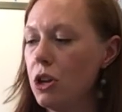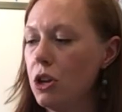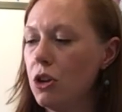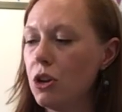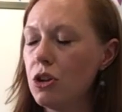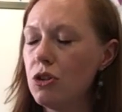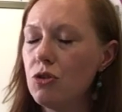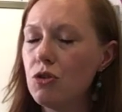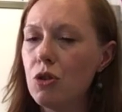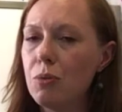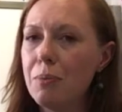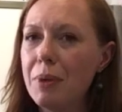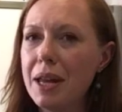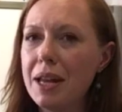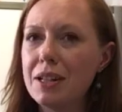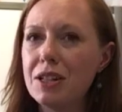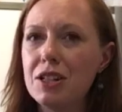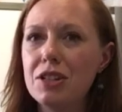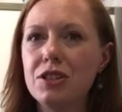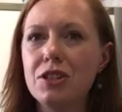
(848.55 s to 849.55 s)
You can draw
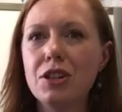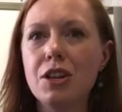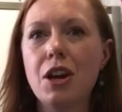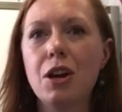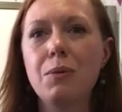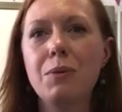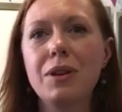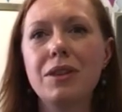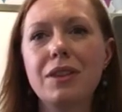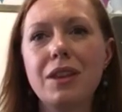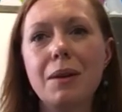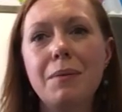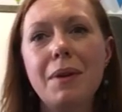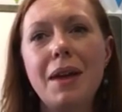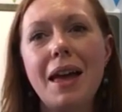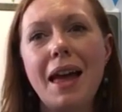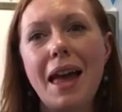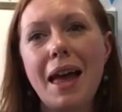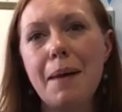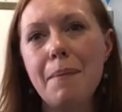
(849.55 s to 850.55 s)
pictures to go with them
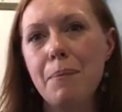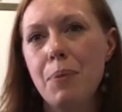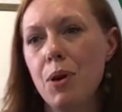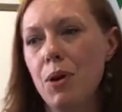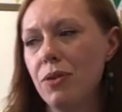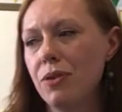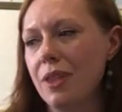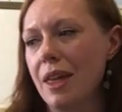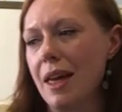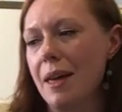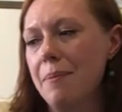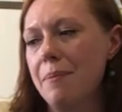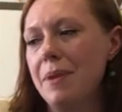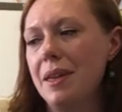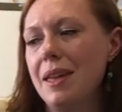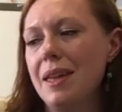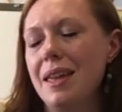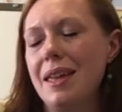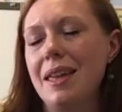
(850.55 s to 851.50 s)
and put them